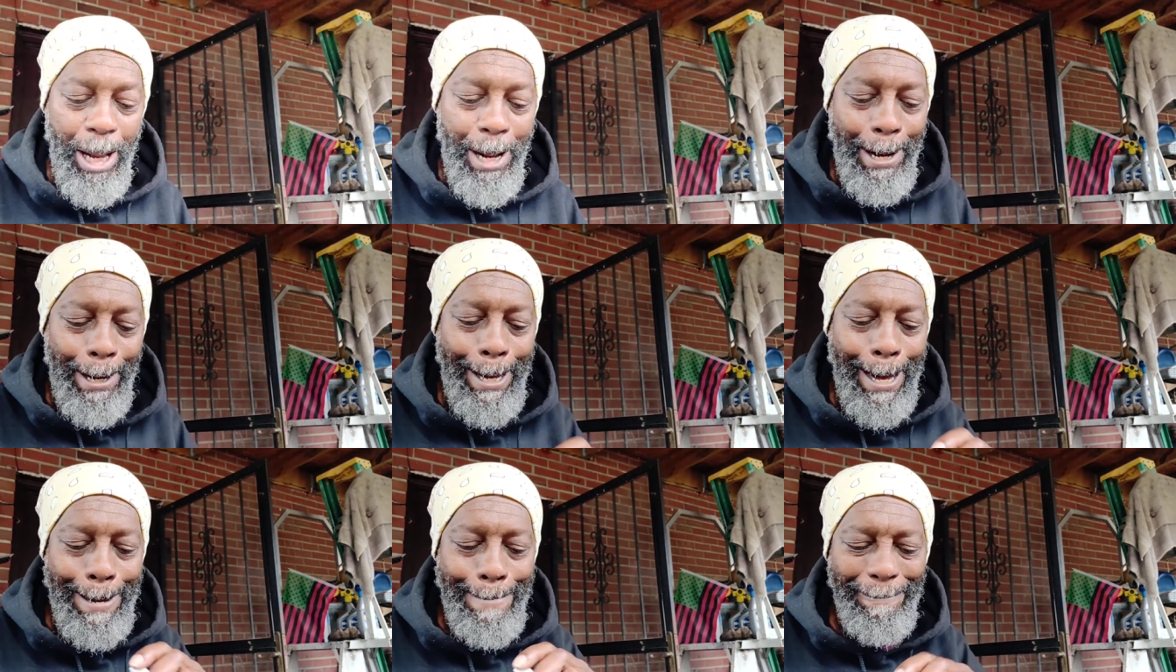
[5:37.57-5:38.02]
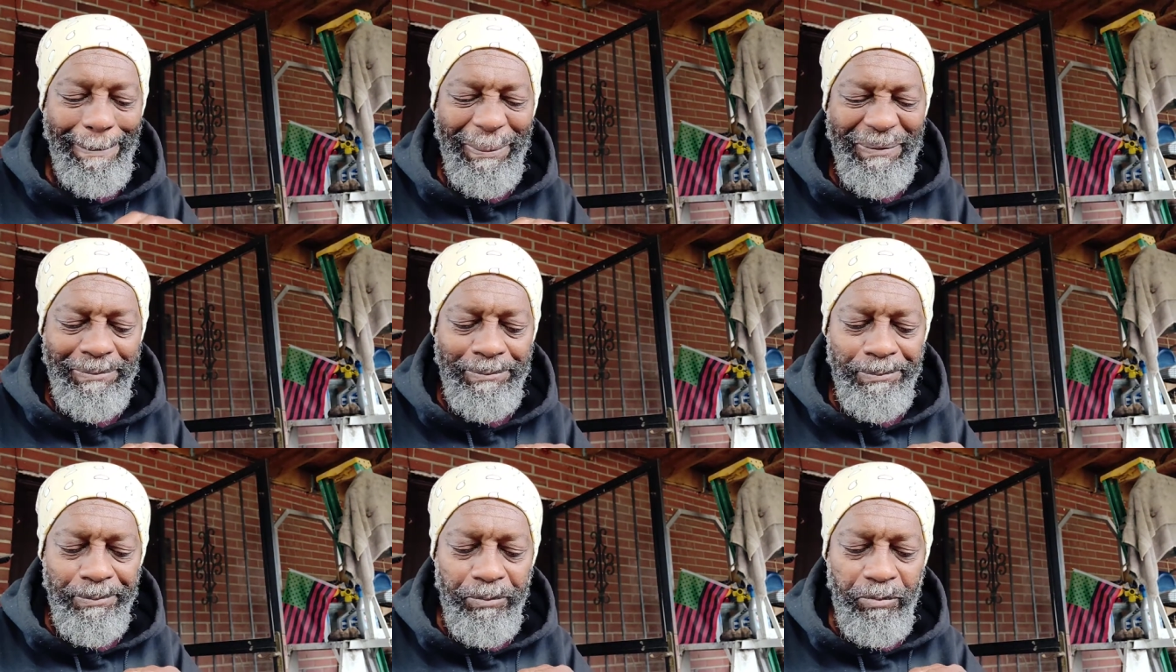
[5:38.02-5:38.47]
Okay,
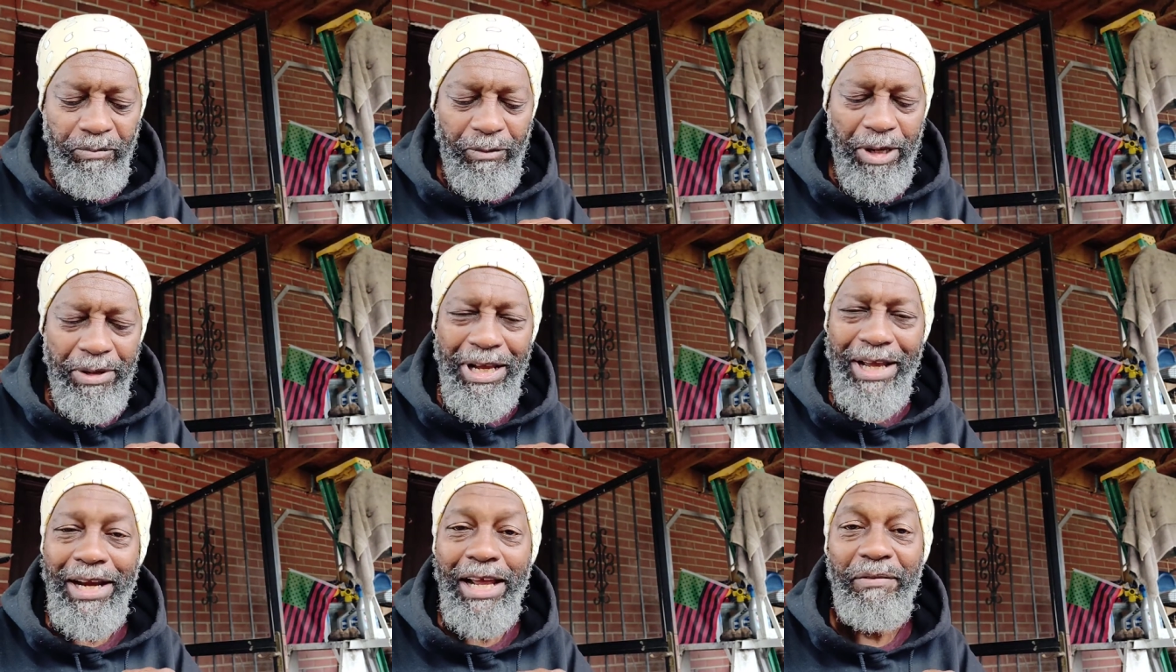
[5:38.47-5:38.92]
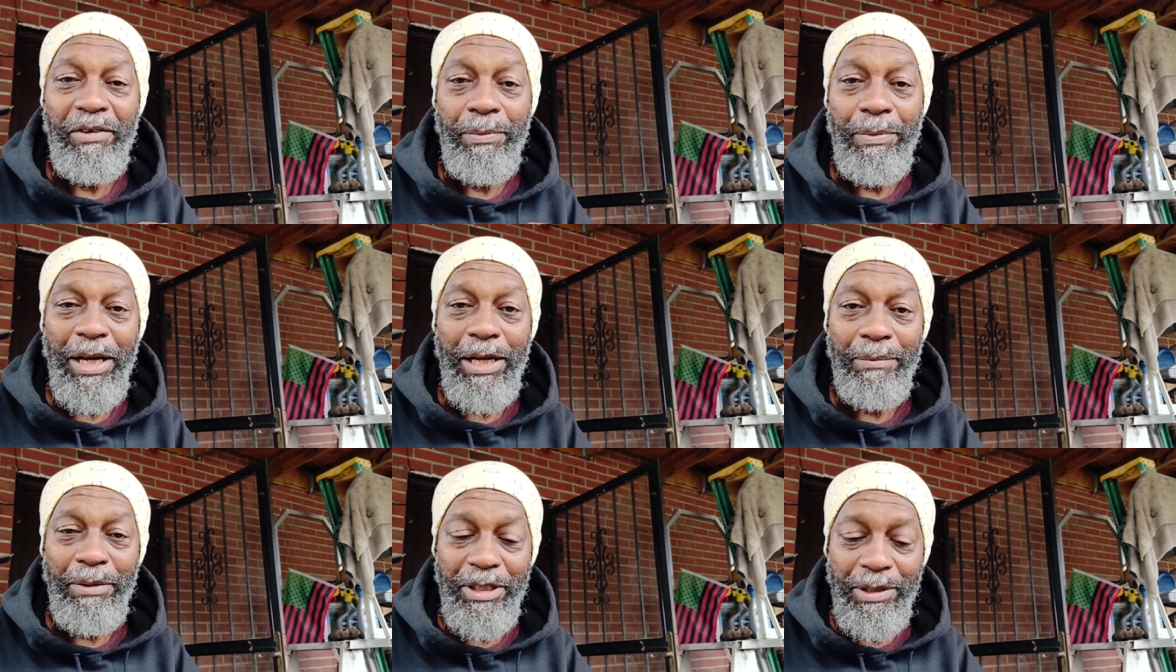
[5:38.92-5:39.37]
not
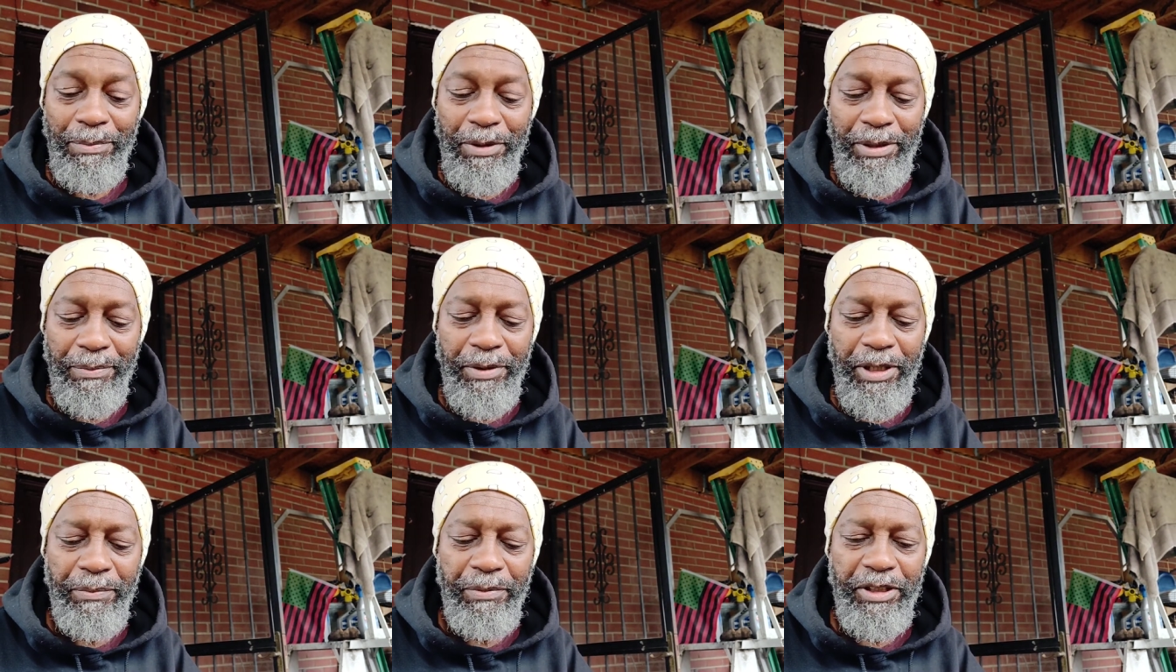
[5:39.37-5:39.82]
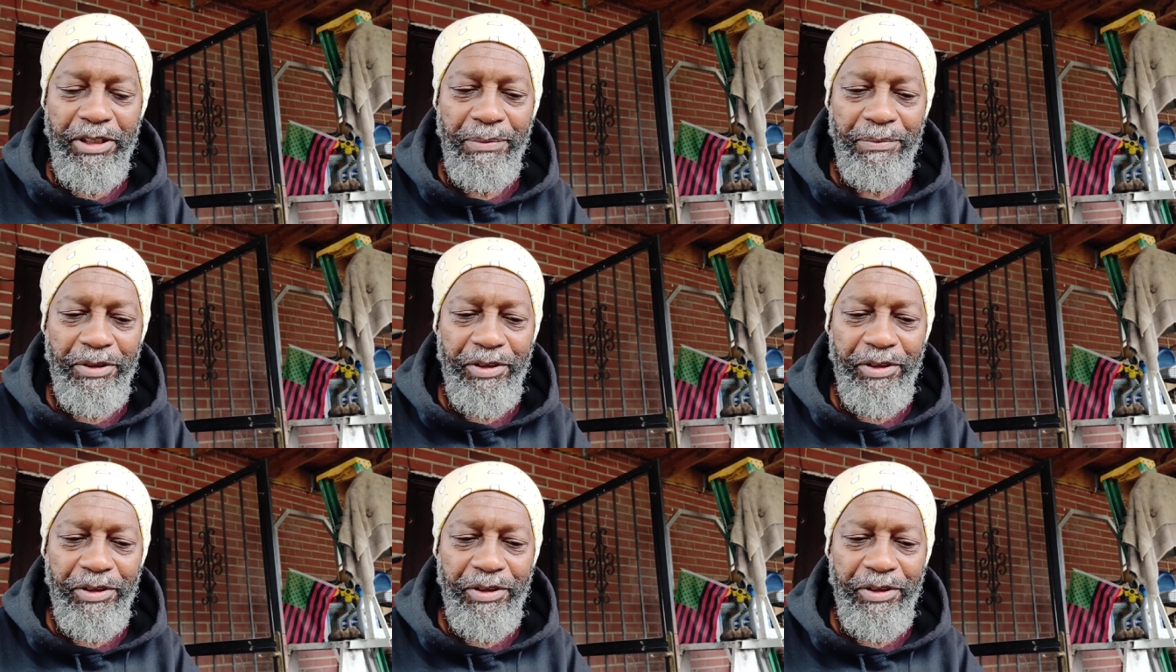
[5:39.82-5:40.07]
everybody, but let me give you some.